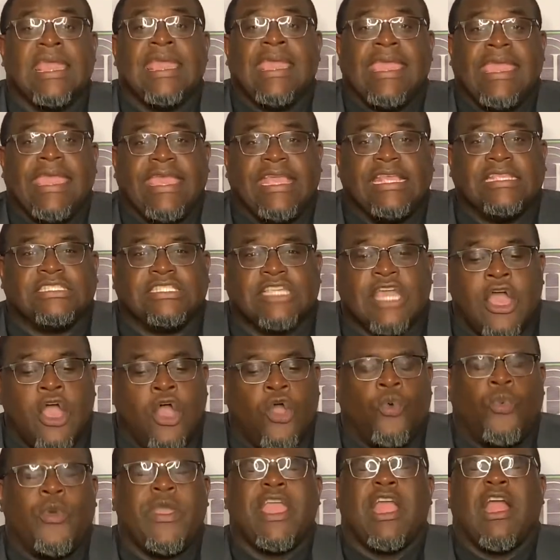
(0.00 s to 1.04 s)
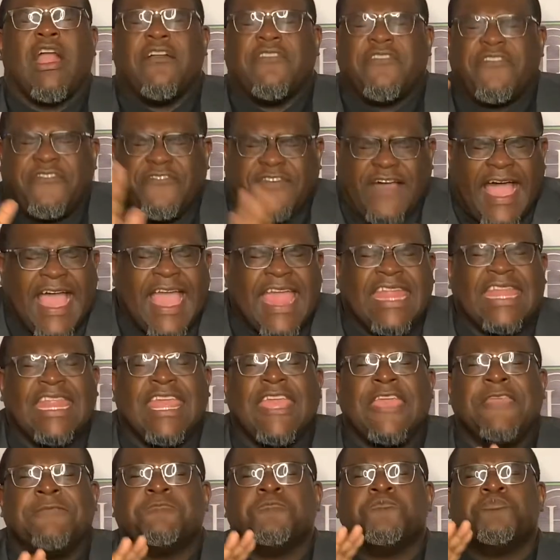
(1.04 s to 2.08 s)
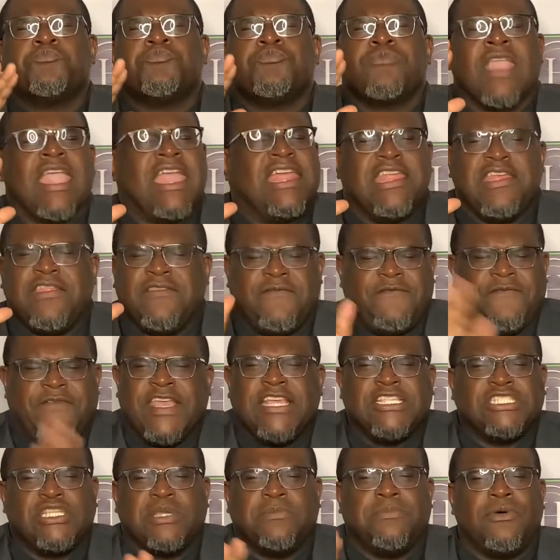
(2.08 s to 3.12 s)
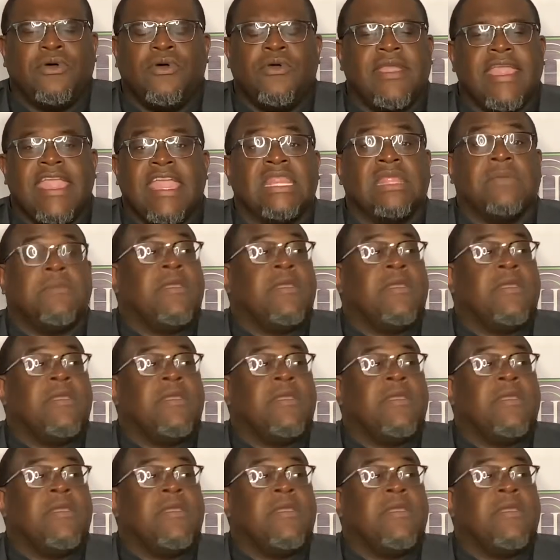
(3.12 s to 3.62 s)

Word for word: He's gone. We are fighting an invisible enemy.